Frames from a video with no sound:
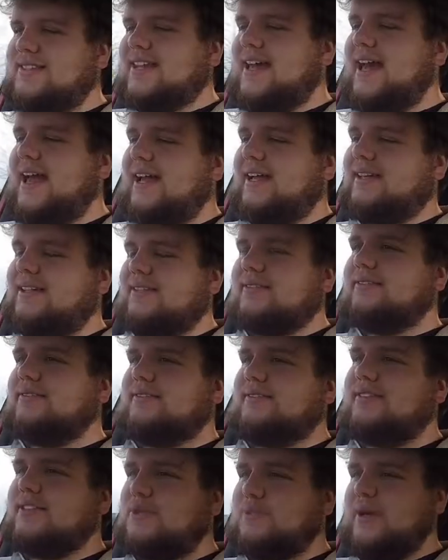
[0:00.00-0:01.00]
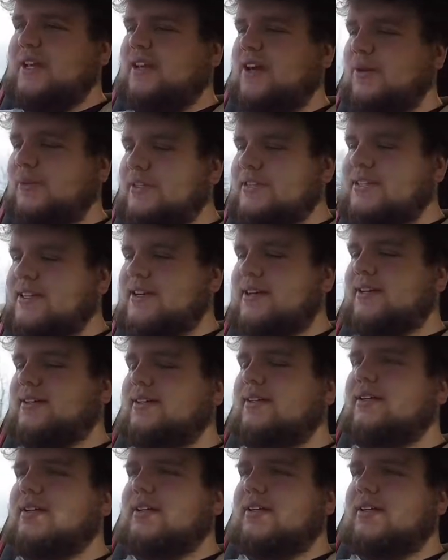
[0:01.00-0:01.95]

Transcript: tach, a speedometer,